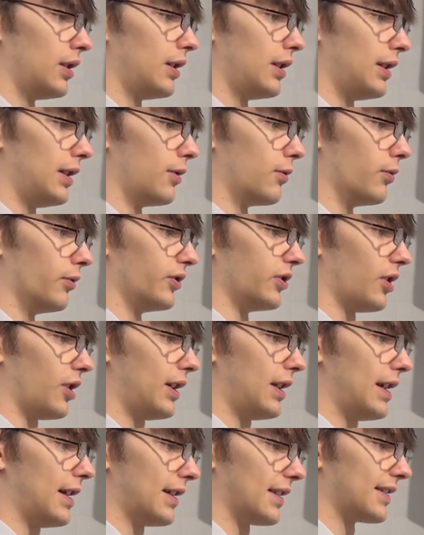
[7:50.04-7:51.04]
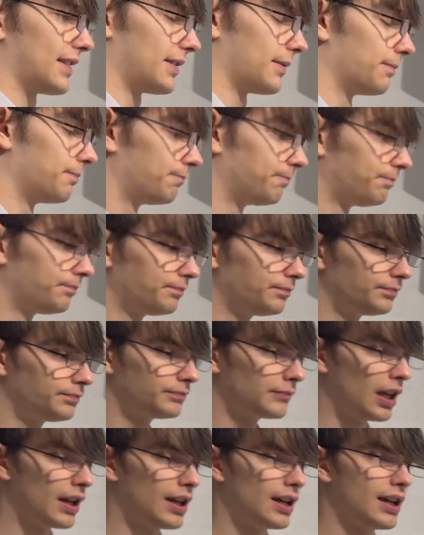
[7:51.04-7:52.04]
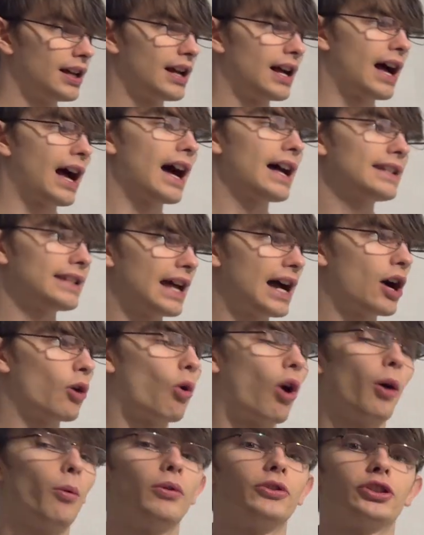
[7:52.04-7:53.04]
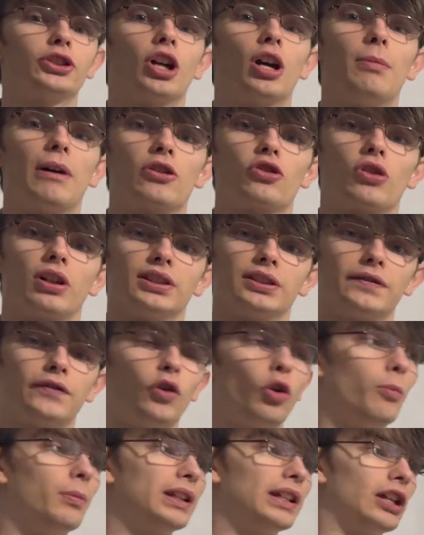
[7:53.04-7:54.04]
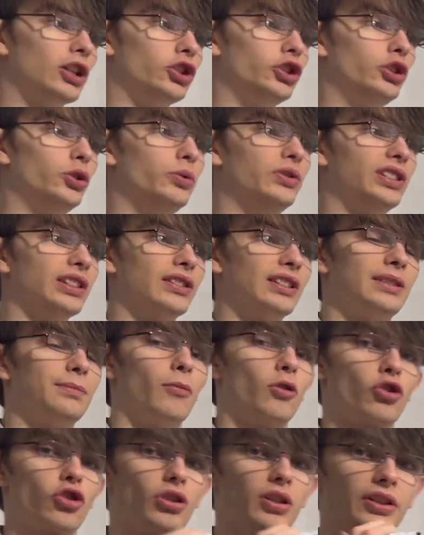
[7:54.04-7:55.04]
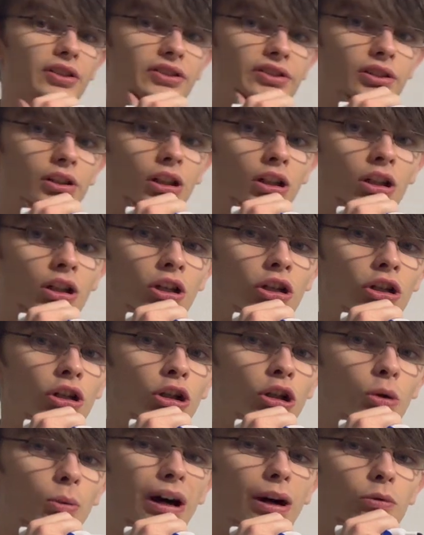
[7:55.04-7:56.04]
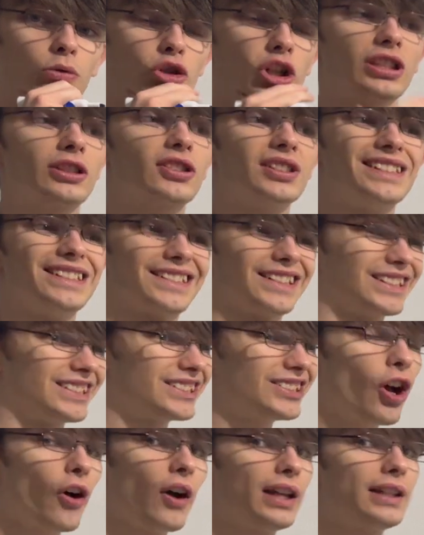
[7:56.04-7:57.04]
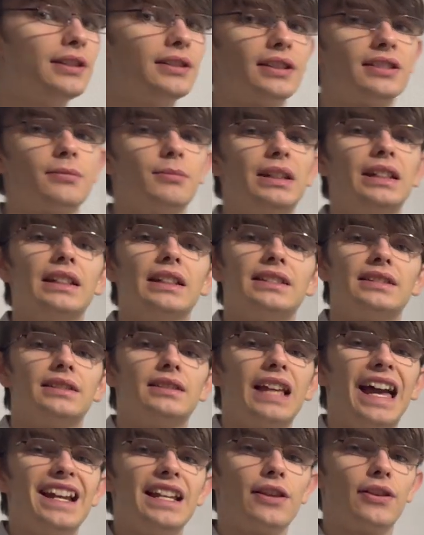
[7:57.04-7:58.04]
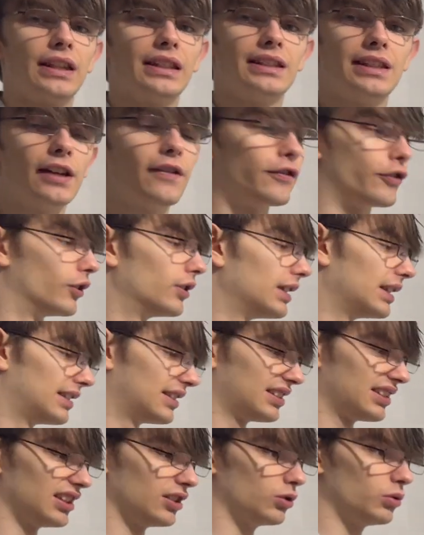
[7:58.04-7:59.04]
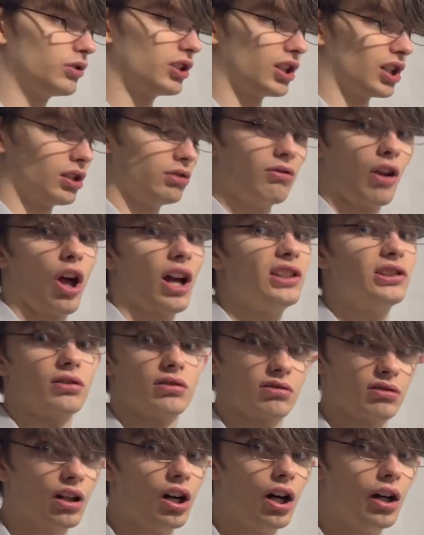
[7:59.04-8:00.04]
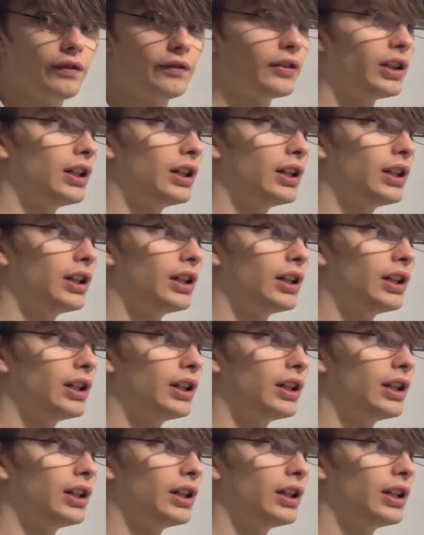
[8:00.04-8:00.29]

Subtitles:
equals sine x. And now I want to go about transforming it using this modulus. Well, just because it's a sine doesn't mean it's anything different. It's still, lines on a graph.